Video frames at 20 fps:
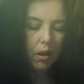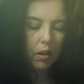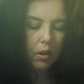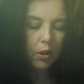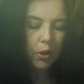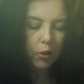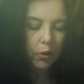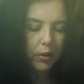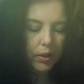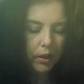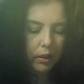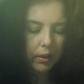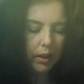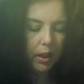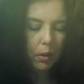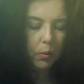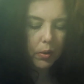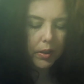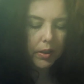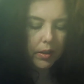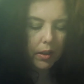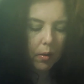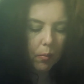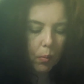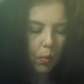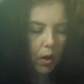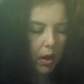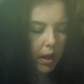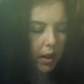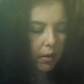You're dealing with
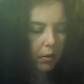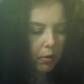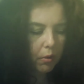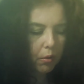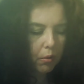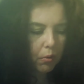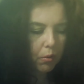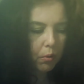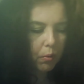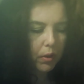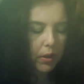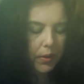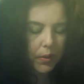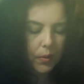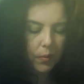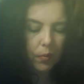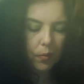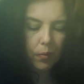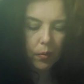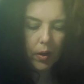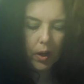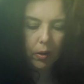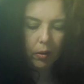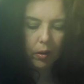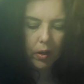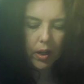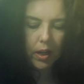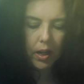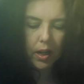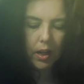someone who is
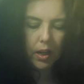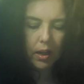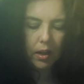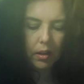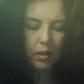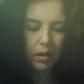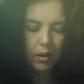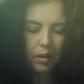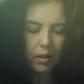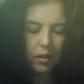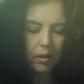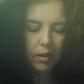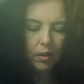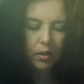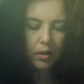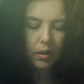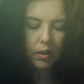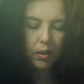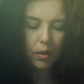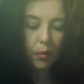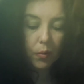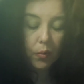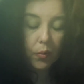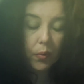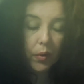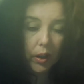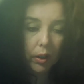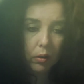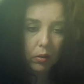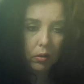very
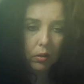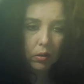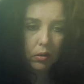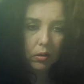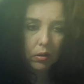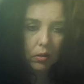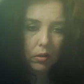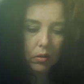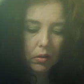fickle,